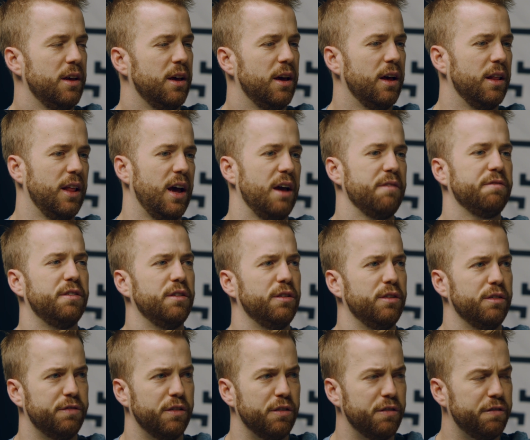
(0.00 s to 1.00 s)
a life
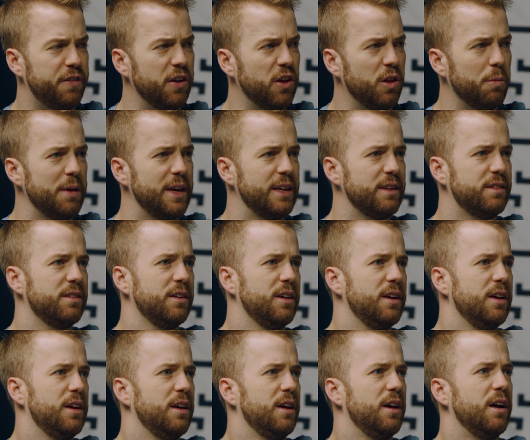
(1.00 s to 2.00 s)
full of fulfillment,
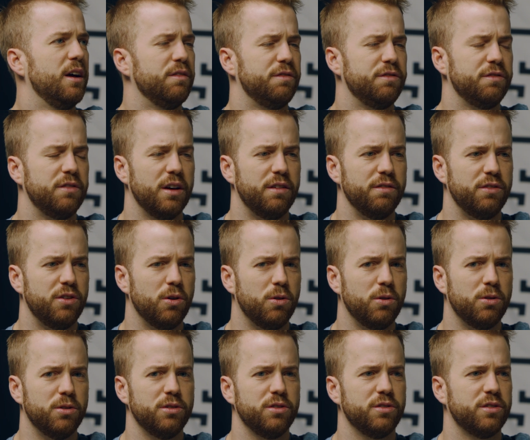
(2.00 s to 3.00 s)
of
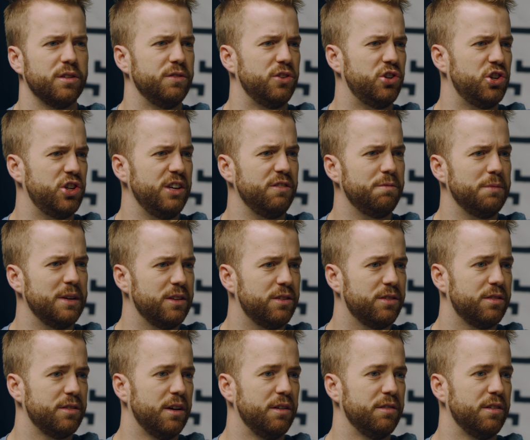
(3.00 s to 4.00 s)
goals, of
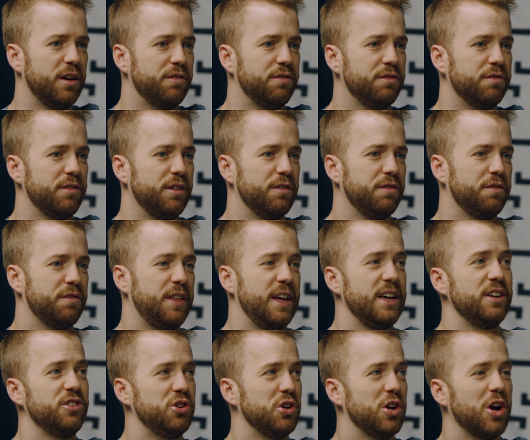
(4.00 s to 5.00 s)
achievements, of
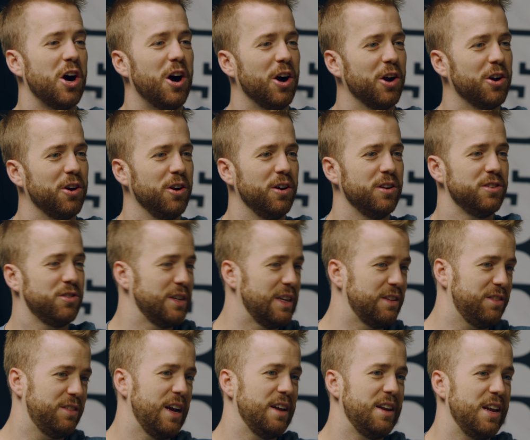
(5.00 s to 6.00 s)
things you conquer. And so
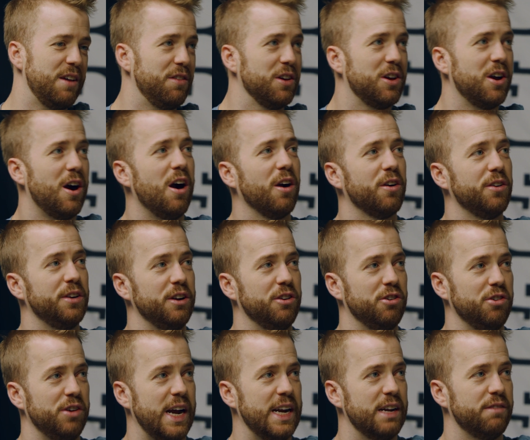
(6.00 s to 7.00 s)
that's the idea of the conquering
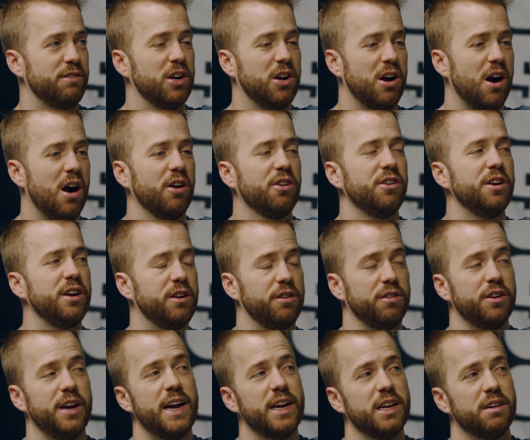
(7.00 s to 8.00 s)
creative. A conquering
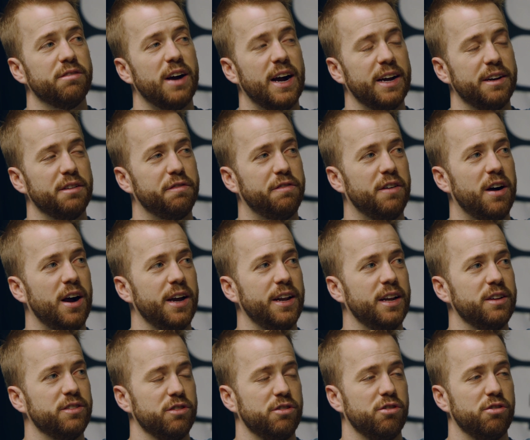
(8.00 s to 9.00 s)
creative I define
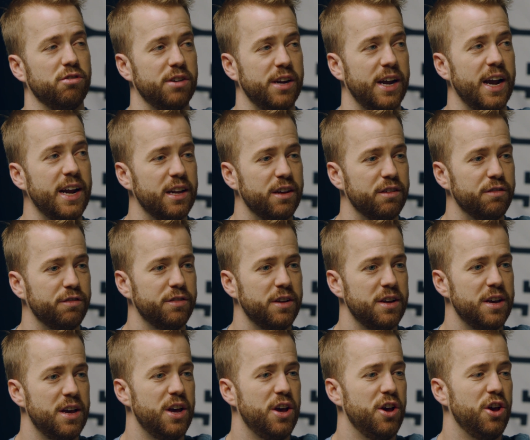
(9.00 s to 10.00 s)
as a creative
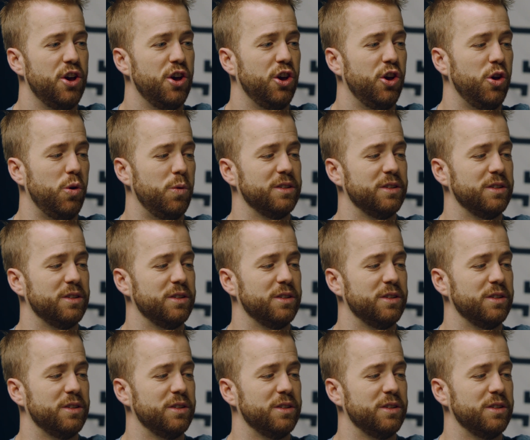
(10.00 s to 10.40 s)
who